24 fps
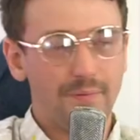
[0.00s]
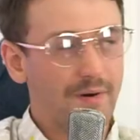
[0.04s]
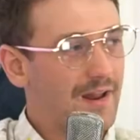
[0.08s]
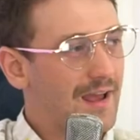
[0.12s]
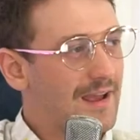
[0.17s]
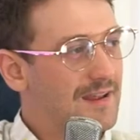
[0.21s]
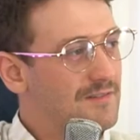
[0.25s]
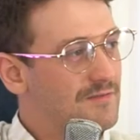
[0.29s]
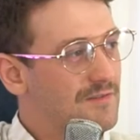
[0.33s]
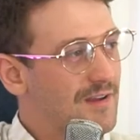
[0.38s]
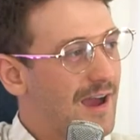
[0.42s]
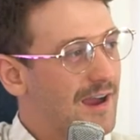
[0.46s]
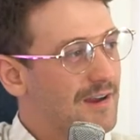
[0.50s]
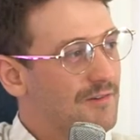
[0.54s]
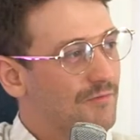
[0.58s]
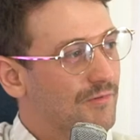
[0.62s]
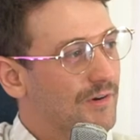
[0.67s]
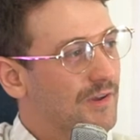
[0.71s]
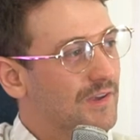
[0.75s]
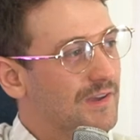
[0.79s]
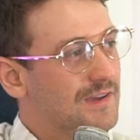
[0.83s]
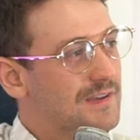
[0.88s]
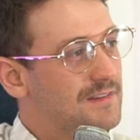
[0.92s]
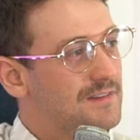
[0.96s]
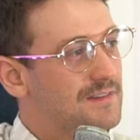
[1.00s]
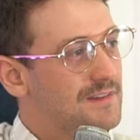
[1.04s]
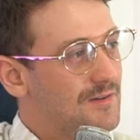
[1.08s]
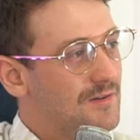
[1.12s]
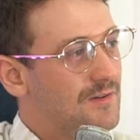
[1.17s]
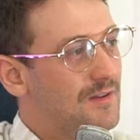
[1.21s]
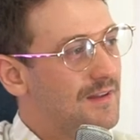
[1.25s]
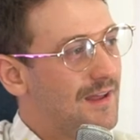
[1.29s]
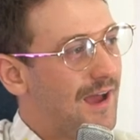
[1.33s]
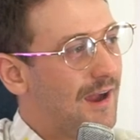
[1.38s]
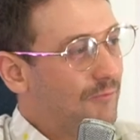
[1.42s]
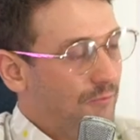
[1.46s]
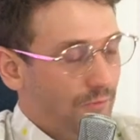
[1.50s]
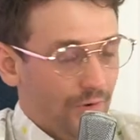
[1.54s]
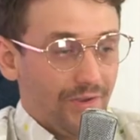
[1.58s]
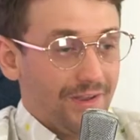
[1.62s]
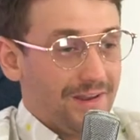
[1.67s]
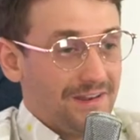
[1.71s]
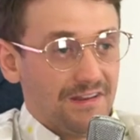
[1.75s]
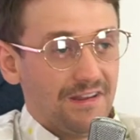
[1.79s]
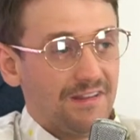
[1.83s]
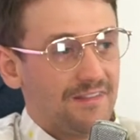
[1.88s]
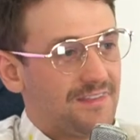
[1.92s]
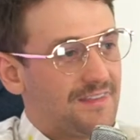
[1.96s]
but I I really did I
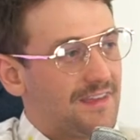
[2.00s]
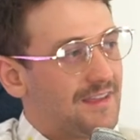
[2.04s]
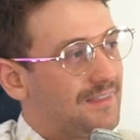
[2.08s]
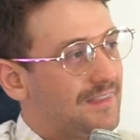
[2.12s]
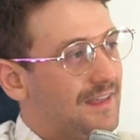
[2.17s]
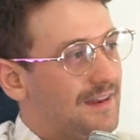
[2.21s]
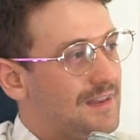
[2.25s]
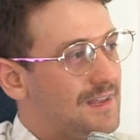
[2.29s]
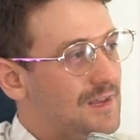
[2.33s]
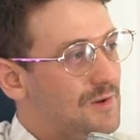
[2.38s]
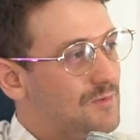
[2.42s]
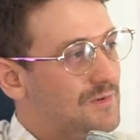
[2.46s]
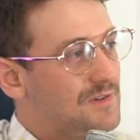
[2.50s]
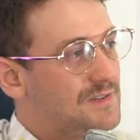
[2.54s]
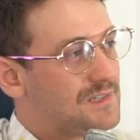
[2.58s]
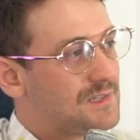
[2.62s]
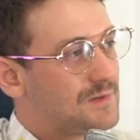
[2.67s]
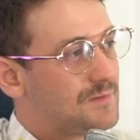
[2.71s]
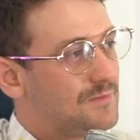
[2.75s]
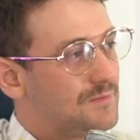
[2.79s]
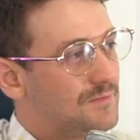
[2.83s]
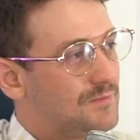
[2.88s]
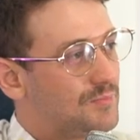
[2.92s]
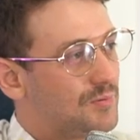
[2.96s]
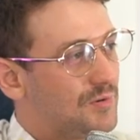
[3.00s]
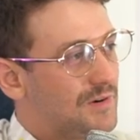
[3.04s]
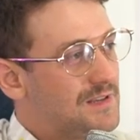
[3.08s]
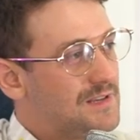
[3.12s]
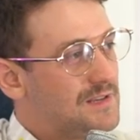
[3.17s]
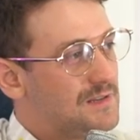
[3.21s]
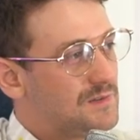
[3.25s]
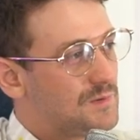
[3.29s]
really did think that he was pretty